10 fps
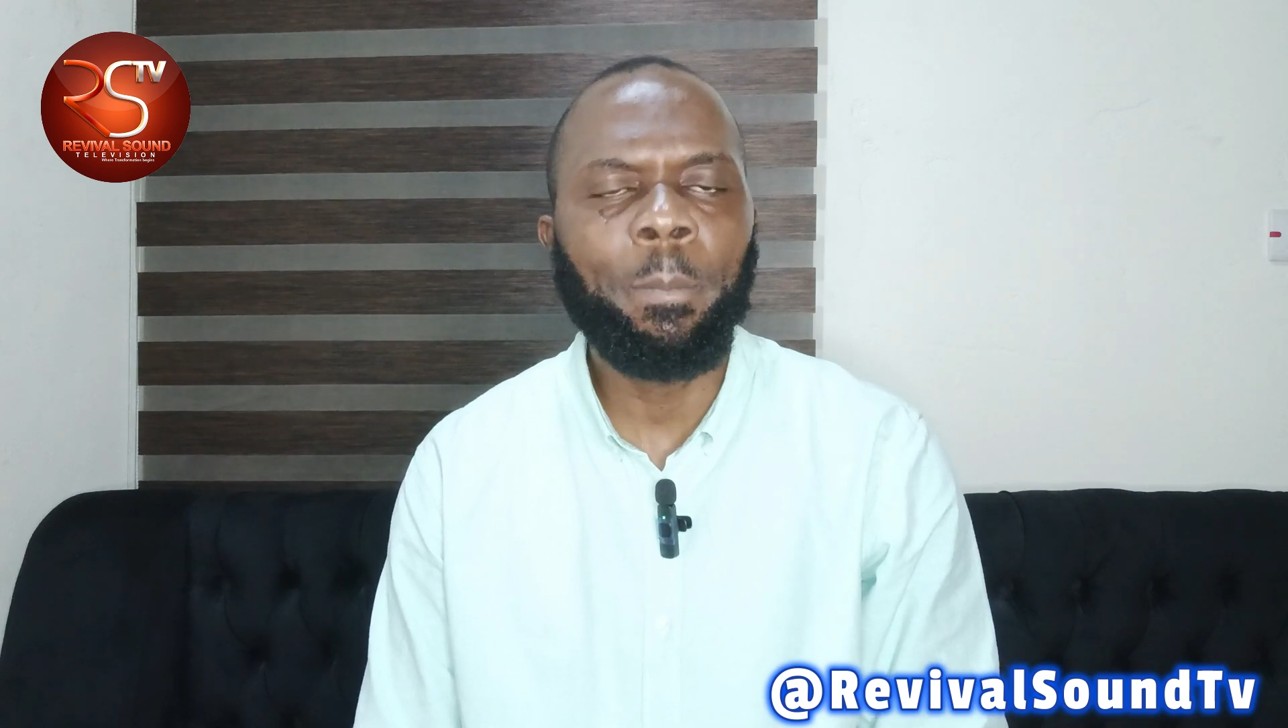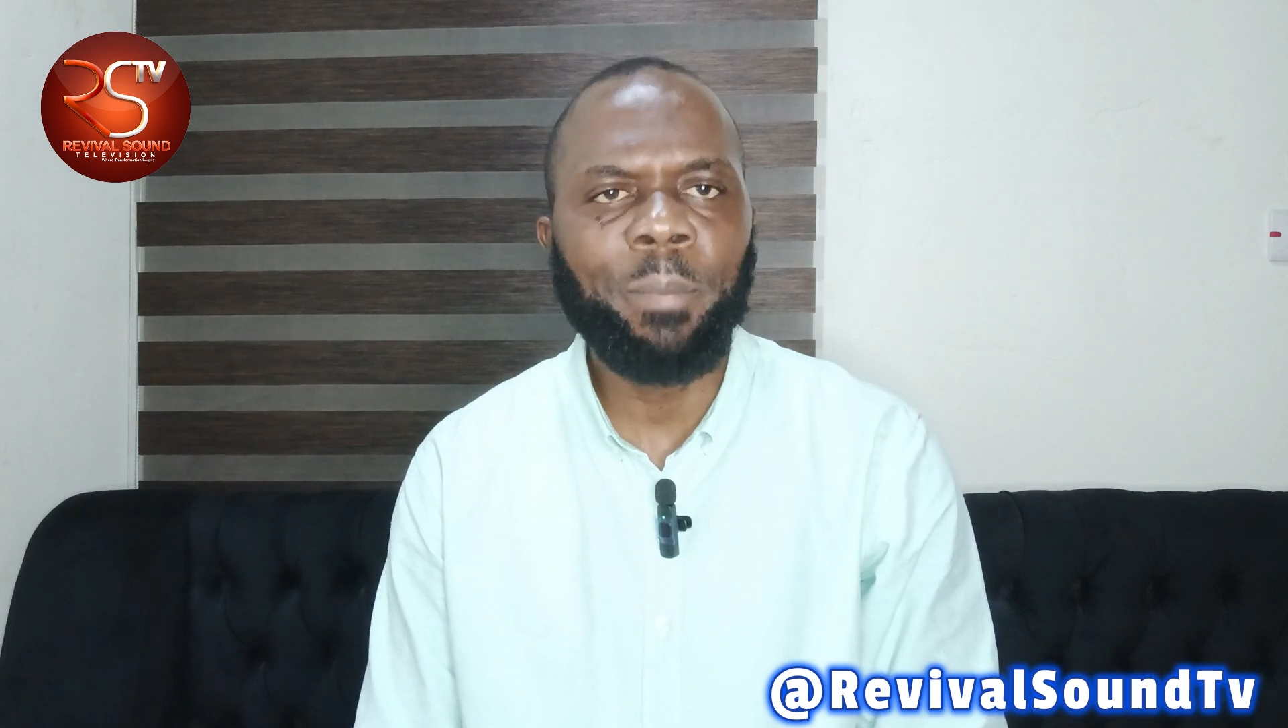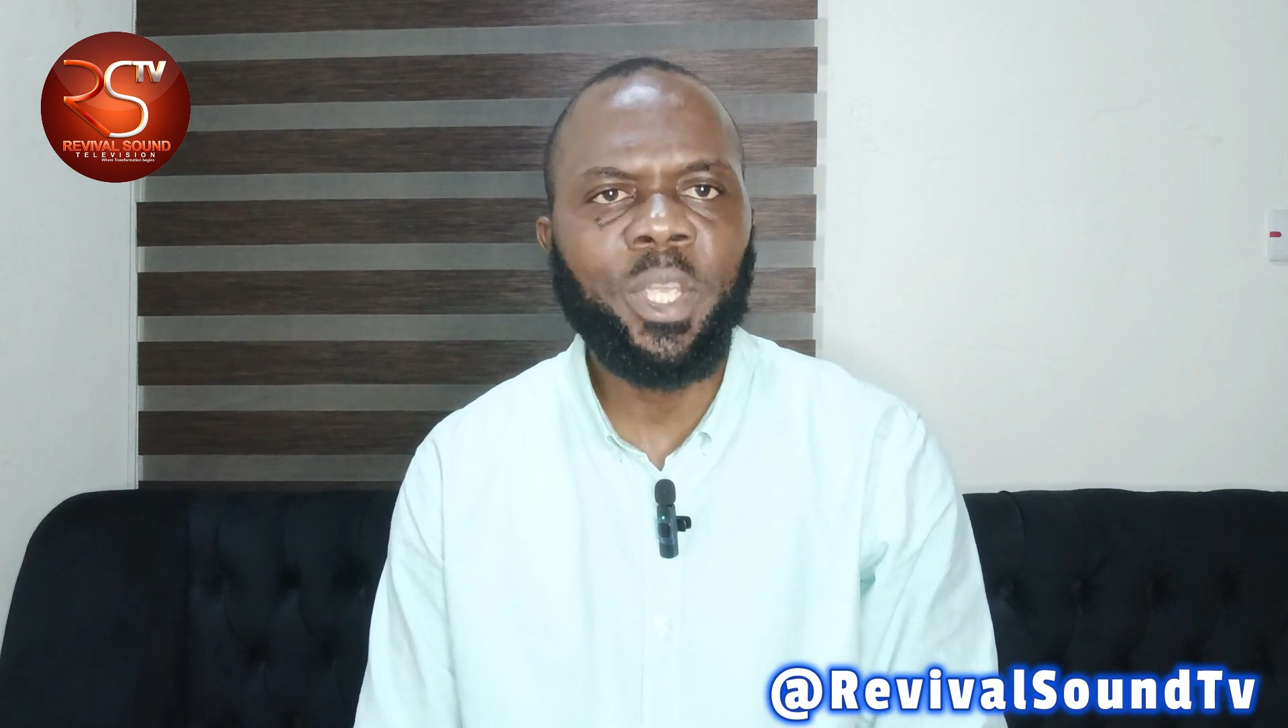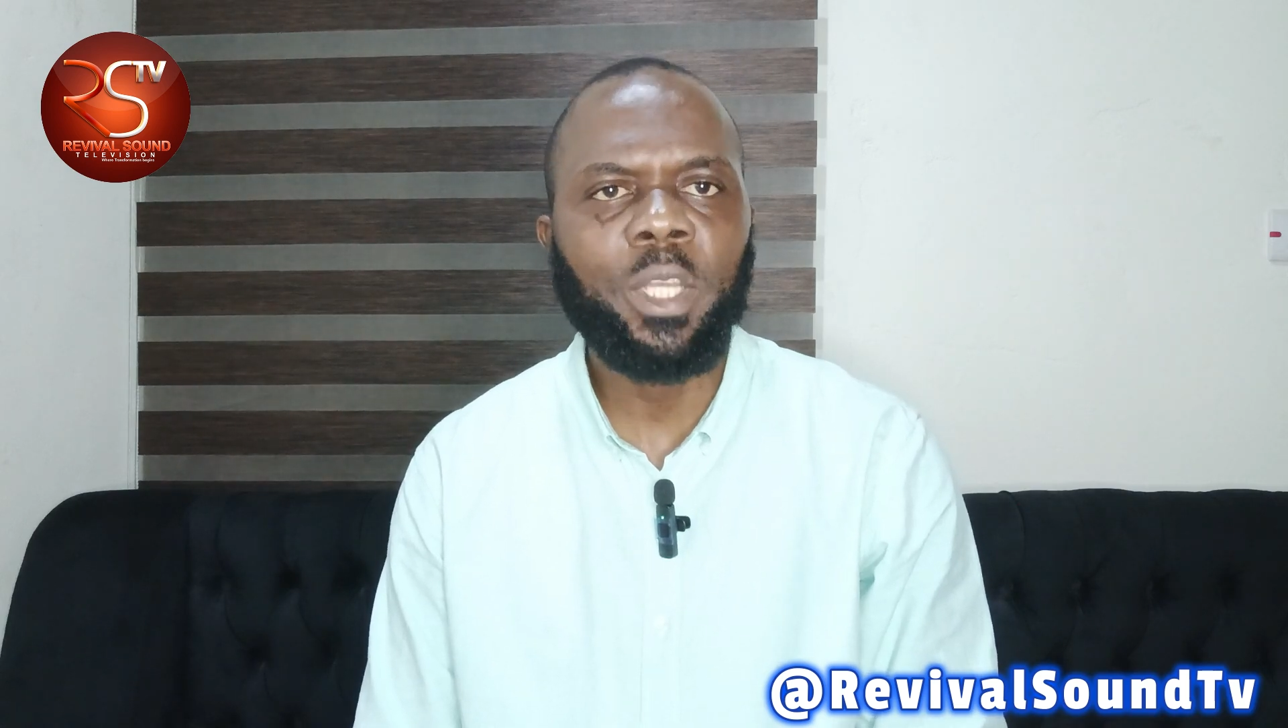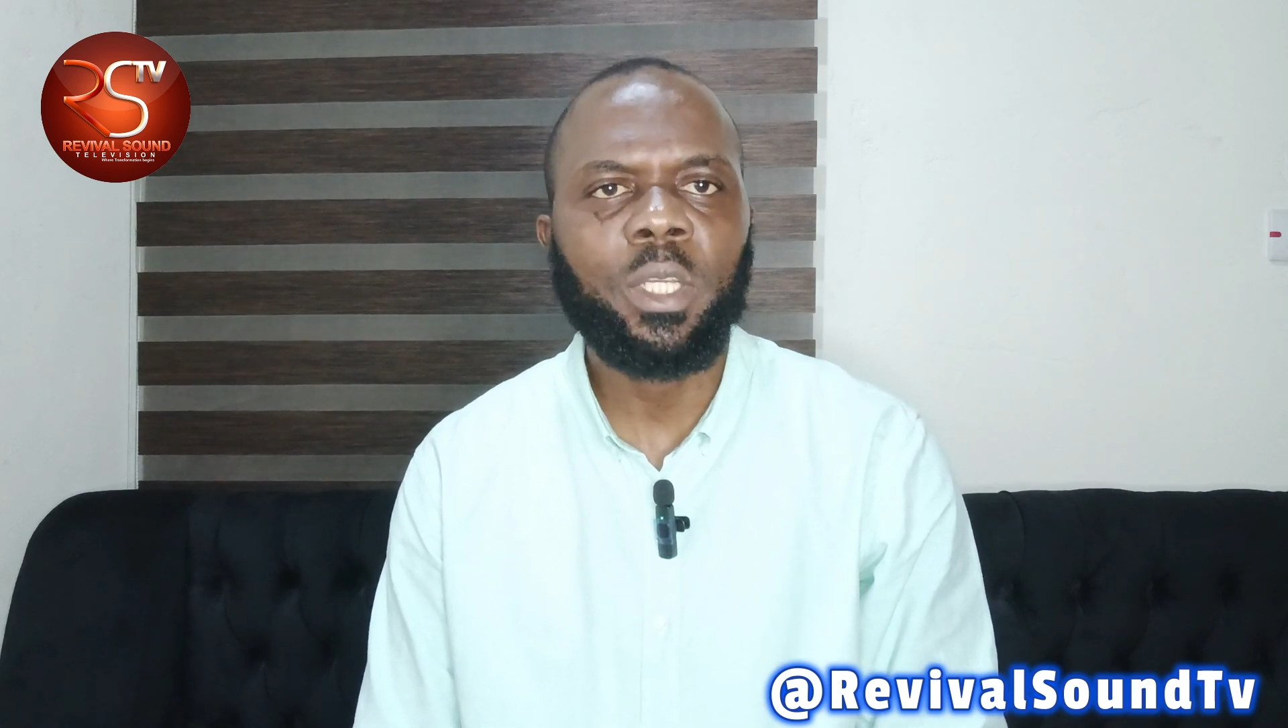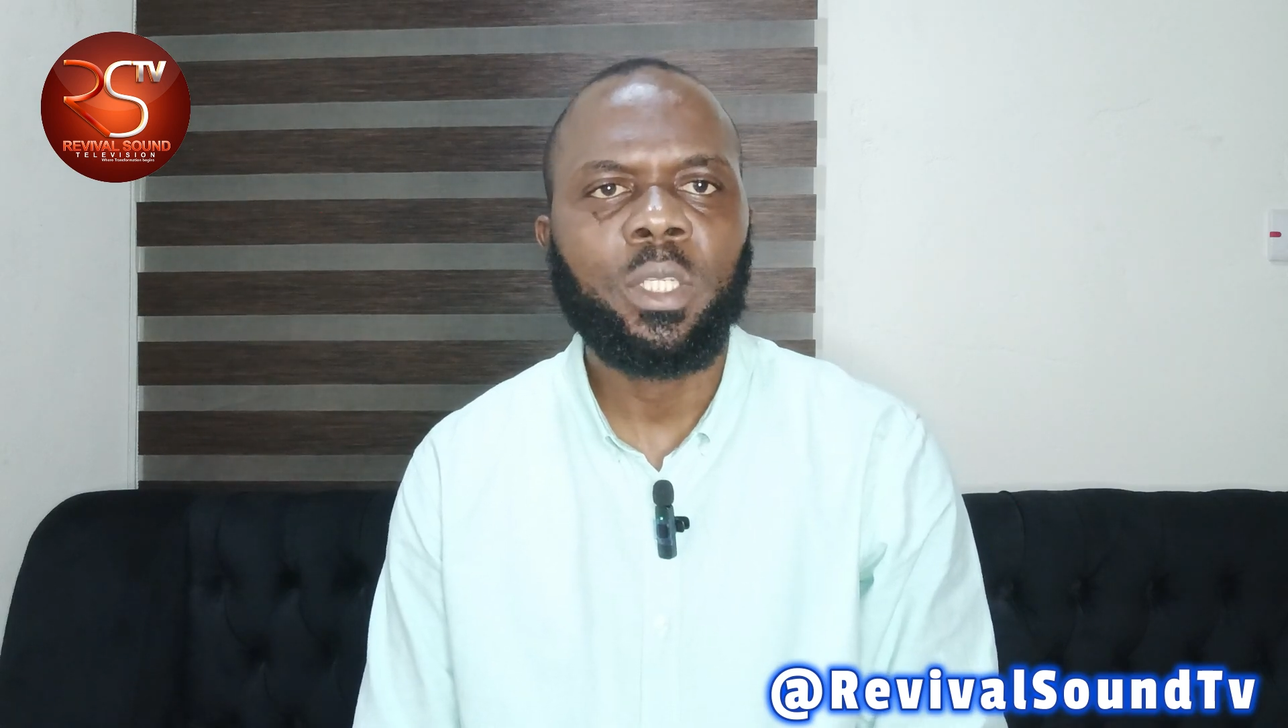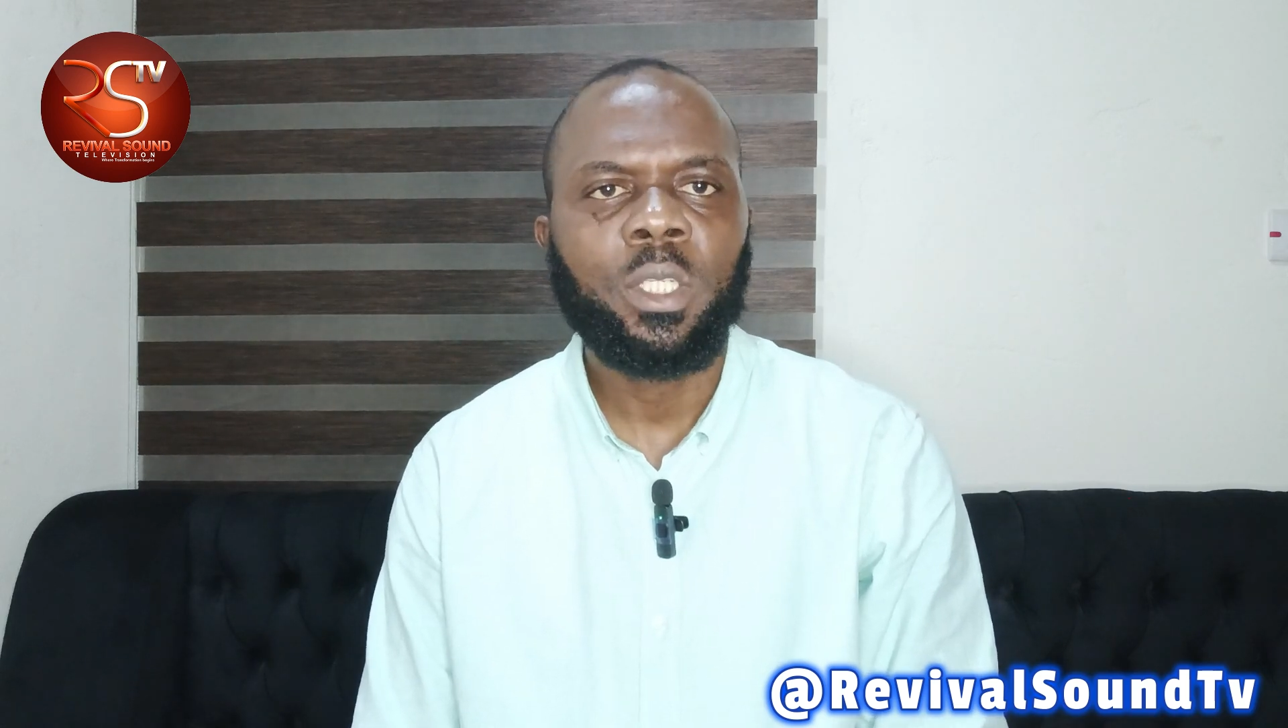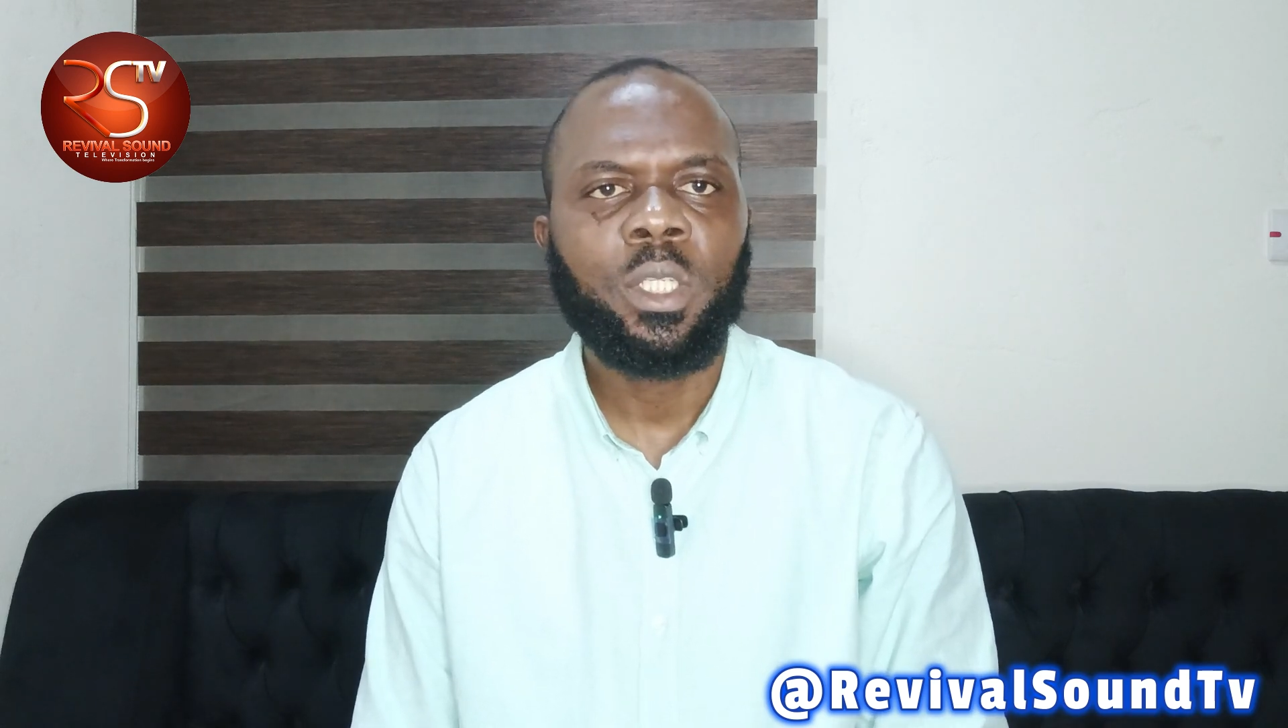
me